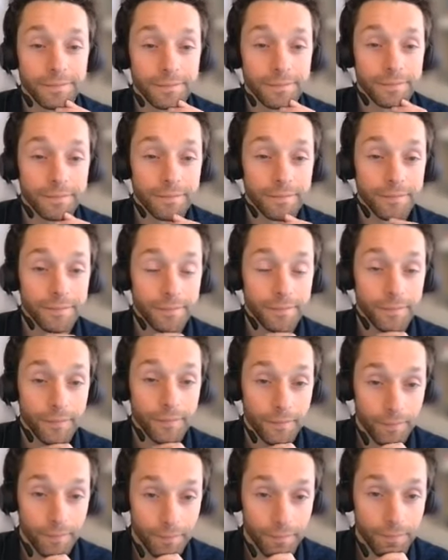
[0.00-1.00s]

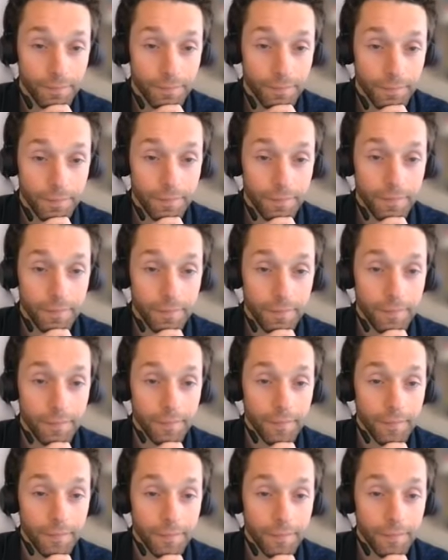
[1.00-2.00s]

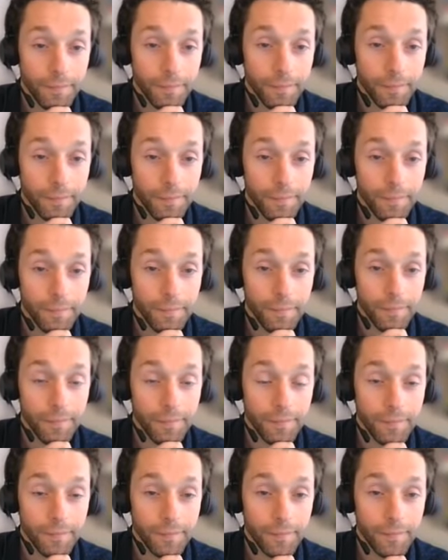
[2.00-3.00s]

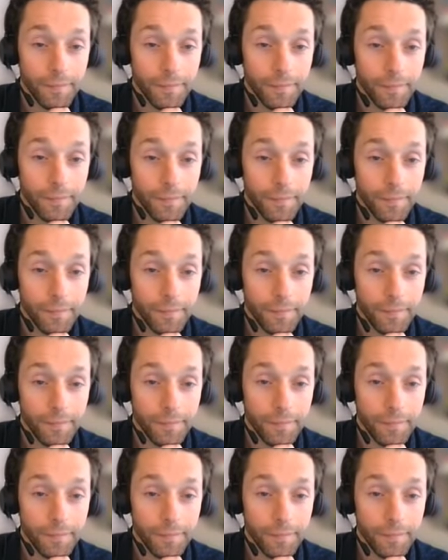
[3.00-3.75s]
No words are spoken by the person on screen.